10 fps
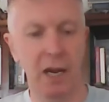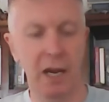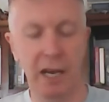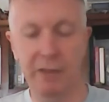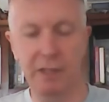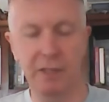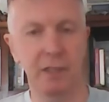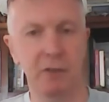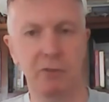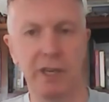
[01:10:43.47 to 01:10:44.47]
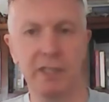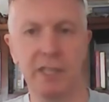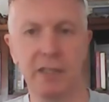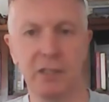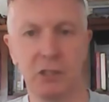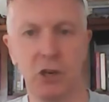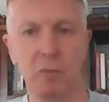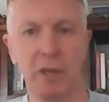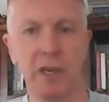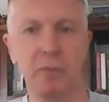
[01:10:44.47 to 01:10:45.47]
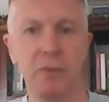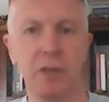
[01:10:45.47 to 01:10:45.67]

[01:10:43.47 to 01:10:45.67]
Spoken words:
and they did a fantastic job there.